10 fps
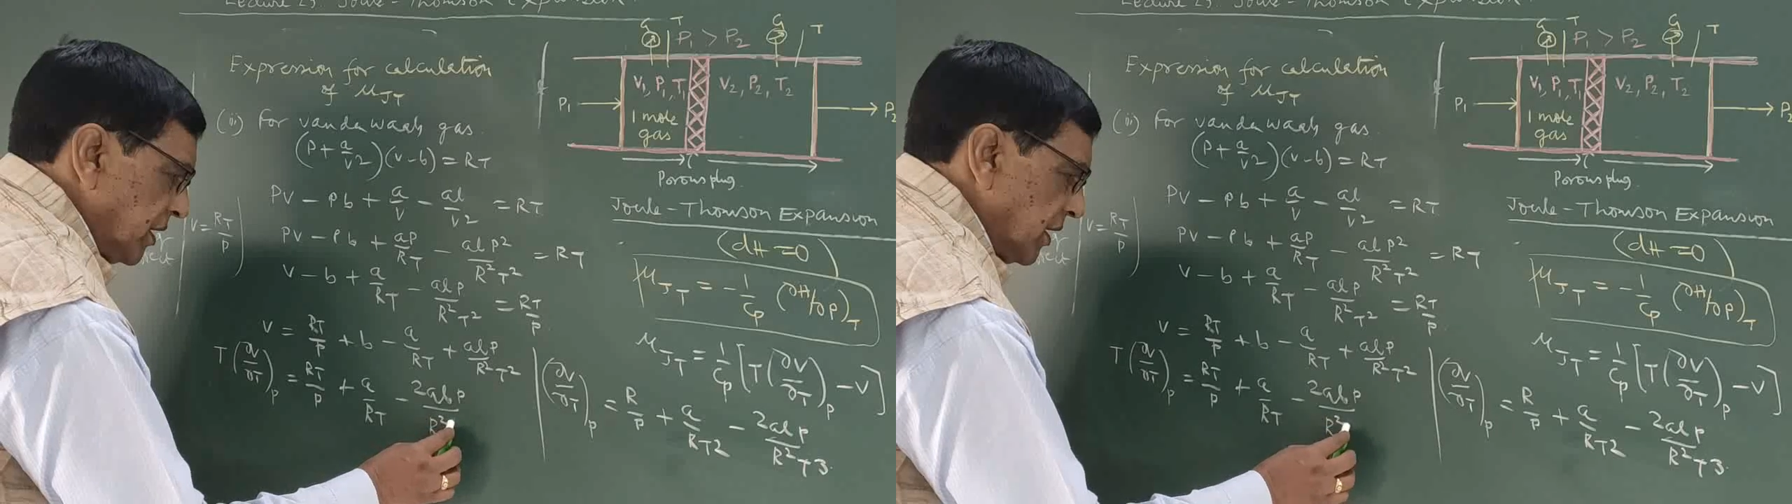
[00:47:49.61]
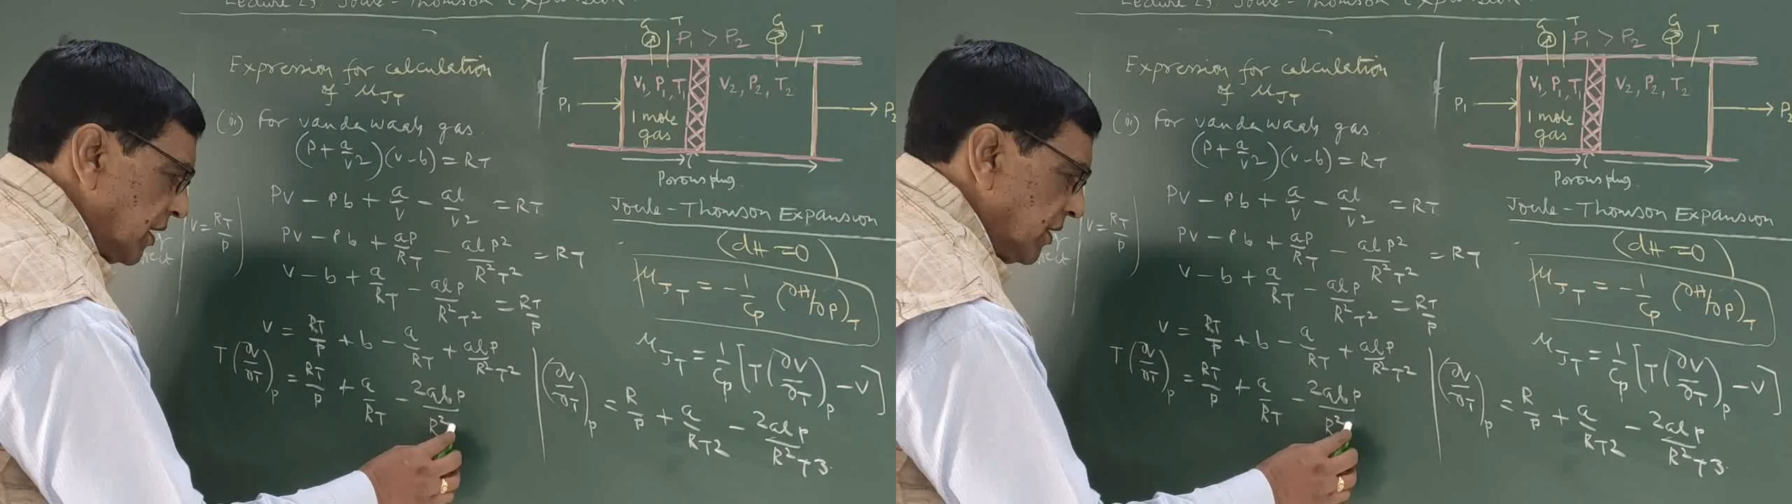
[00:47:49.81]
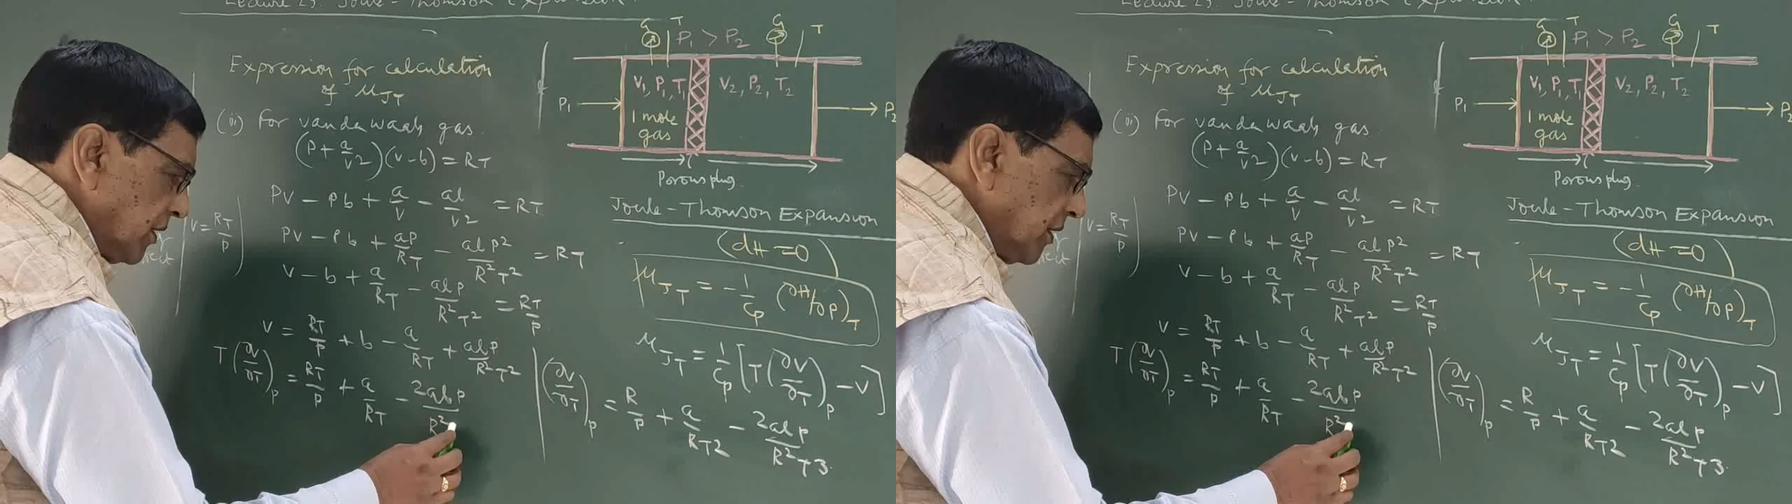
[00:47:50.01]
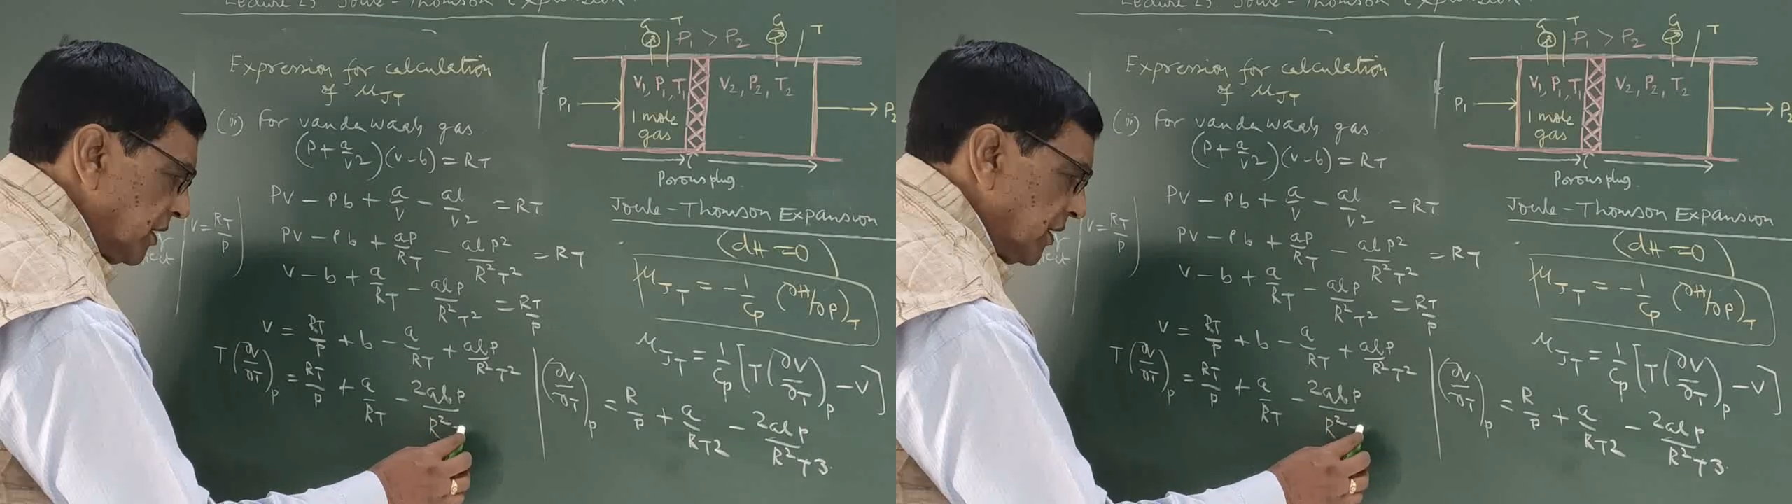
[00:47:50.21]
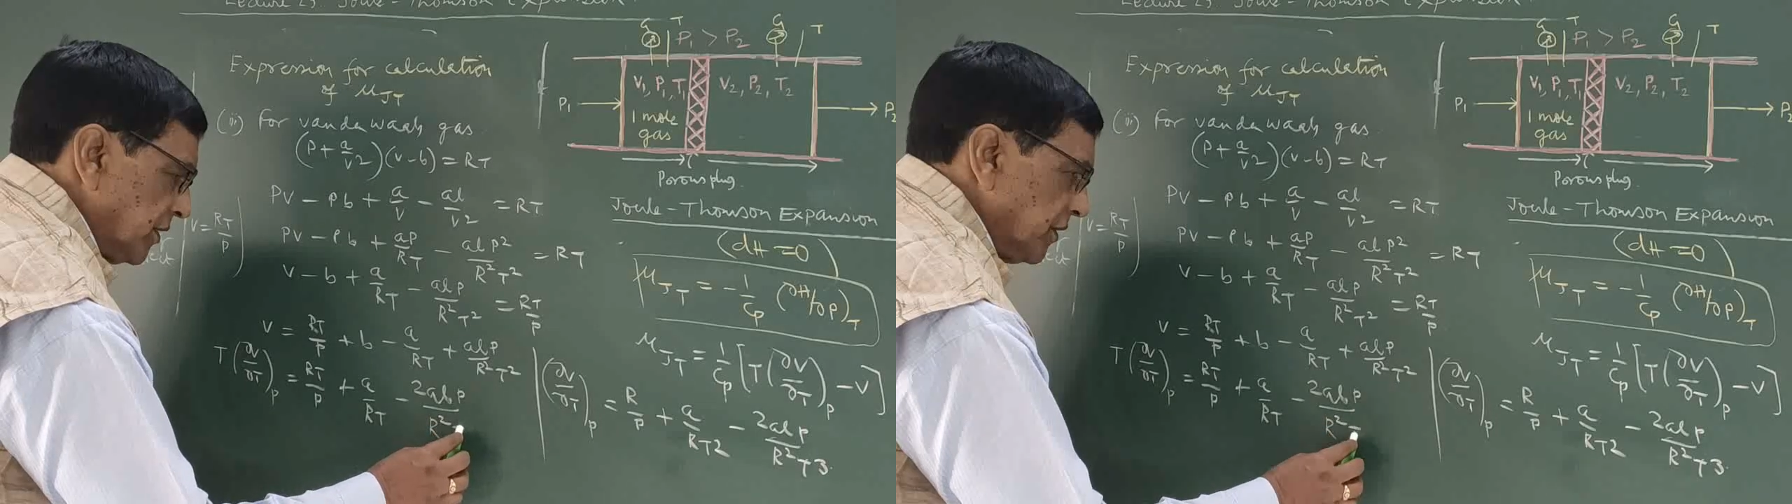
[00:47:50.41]
and
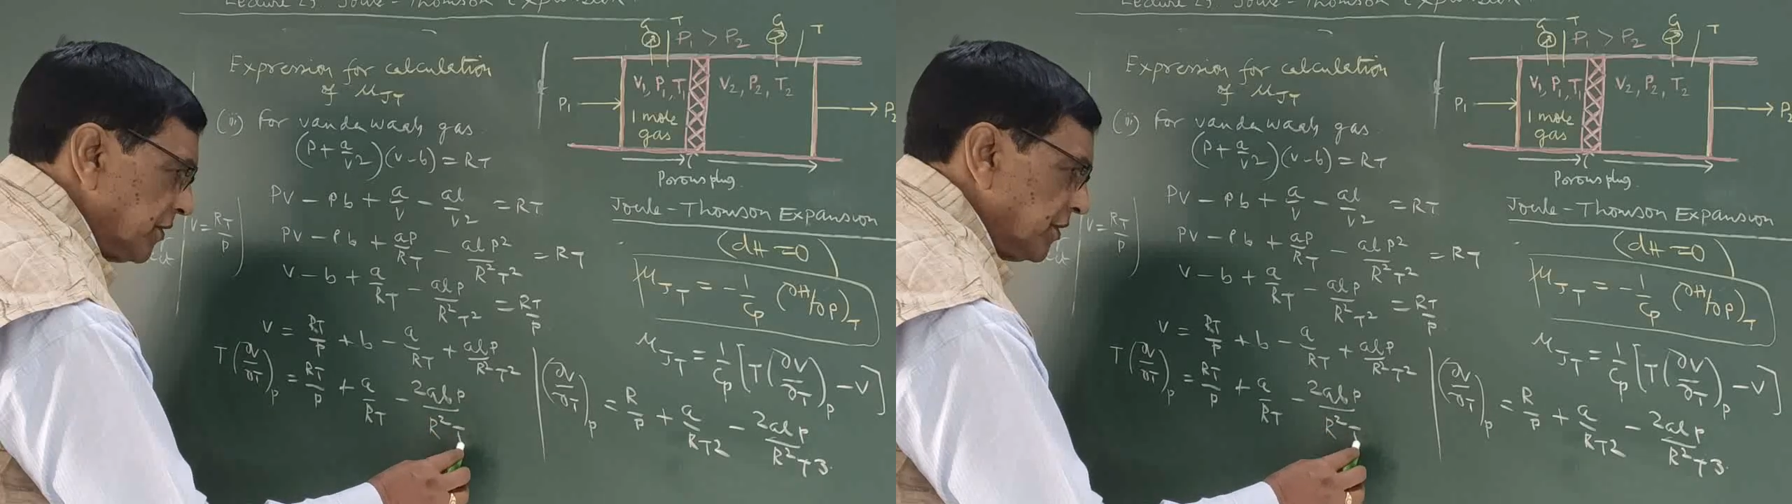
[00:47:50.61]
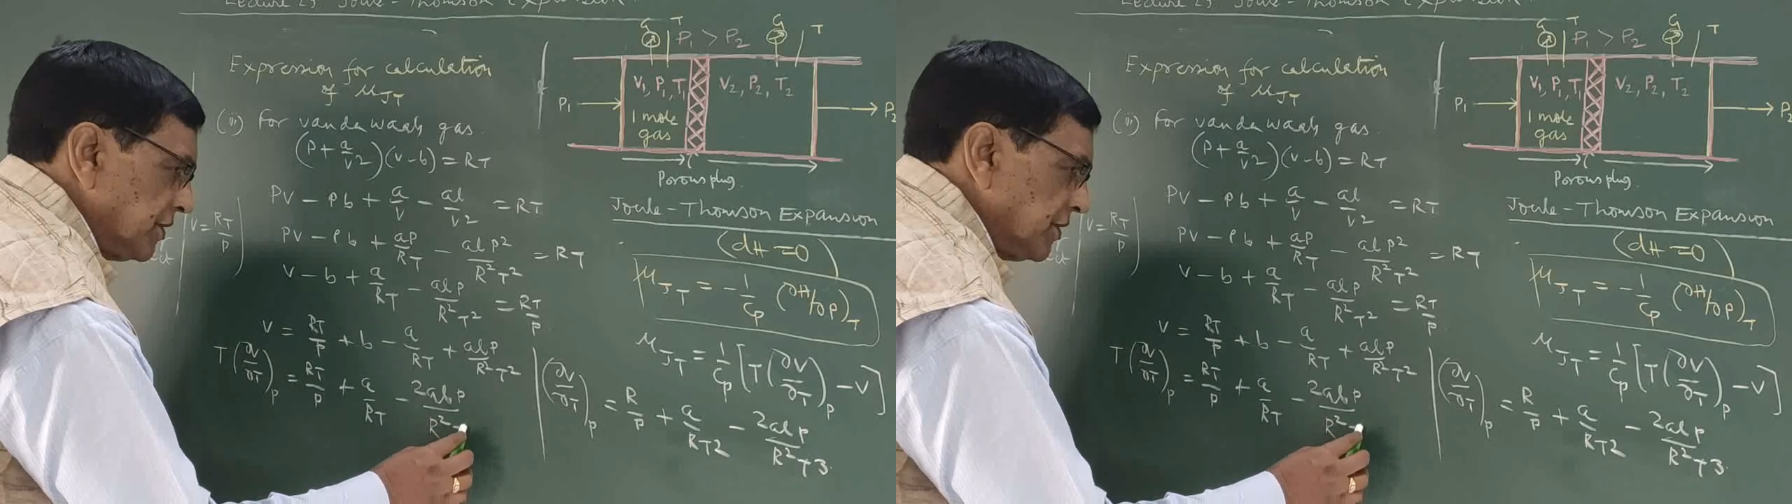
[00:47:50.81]
T